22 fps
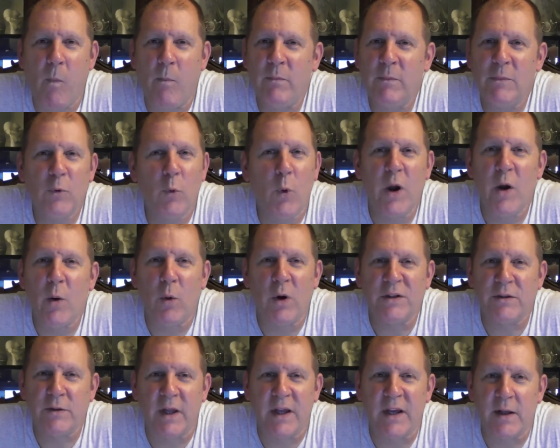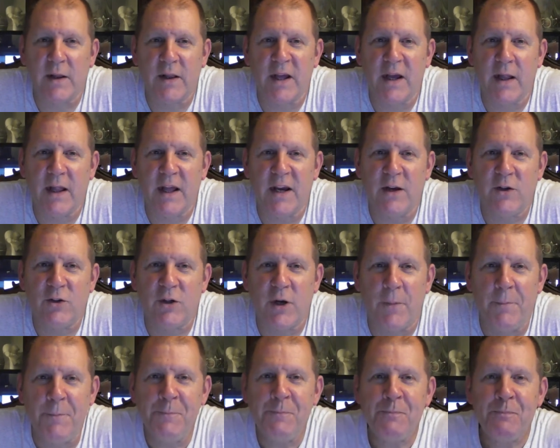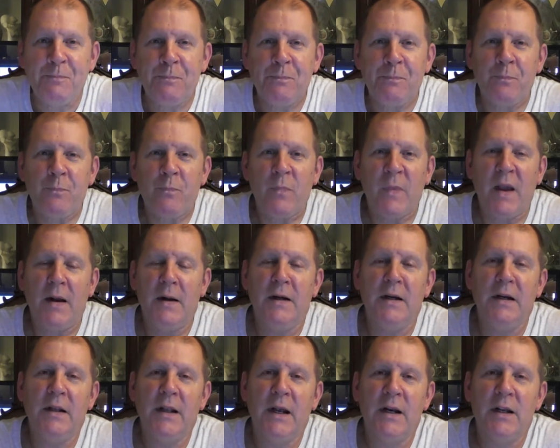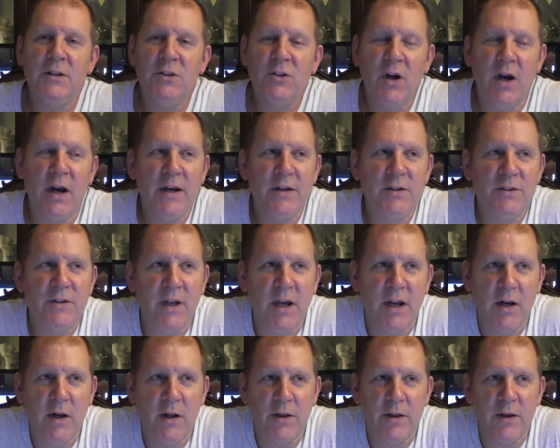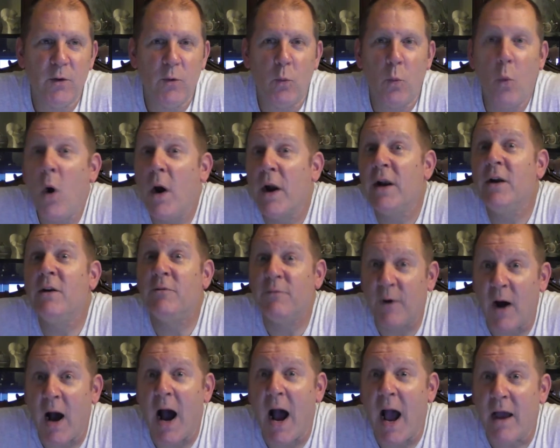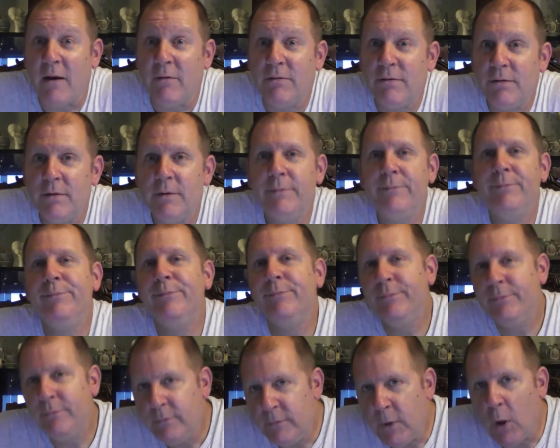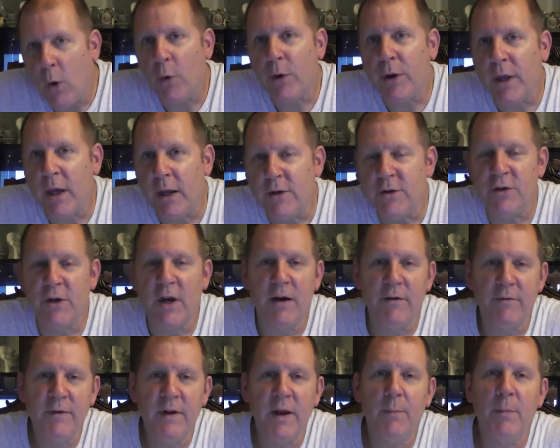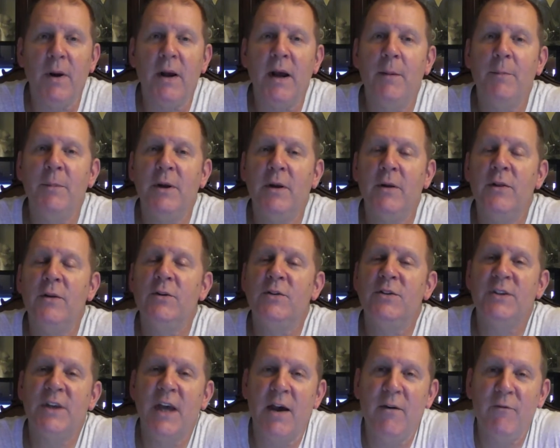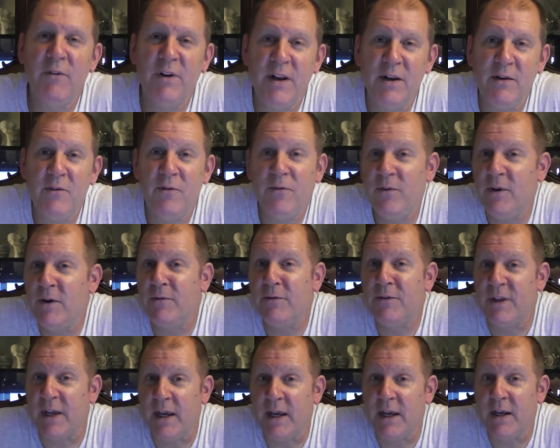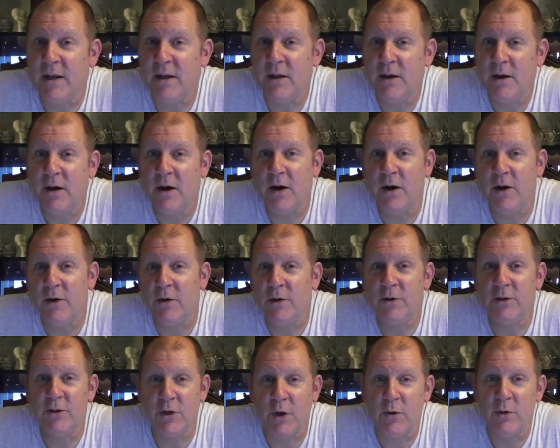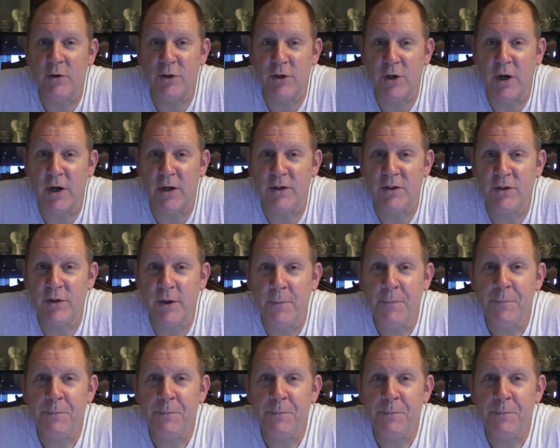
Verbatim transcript: the way it was like last year. Now the Giants now they're one and five. No kid, Jeff. Yeah, but I mean they're seven and fifteen under Joe Judge.